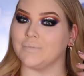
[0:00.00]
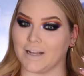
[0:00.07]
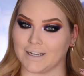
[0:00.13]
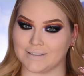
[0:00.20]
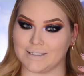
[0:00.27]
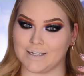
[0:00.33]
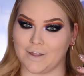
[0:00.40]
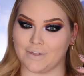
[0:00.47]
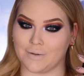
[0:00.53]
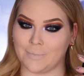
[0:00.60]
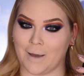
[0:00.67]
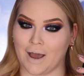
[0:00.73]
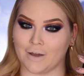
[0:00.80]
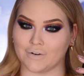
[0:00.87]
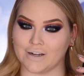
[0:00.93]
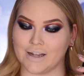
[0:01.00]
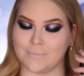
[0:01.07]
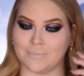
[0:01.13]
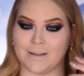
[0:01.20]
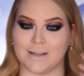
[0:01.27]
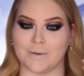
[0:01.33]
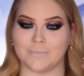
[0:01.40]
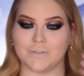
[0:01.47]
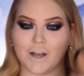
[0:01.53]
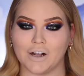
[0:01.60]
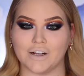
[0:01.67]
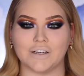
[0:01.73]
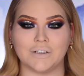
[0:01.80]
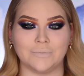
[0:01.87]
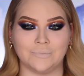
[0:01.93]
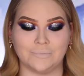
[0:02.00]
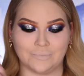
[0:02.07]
Next to nothing powder in medium dark.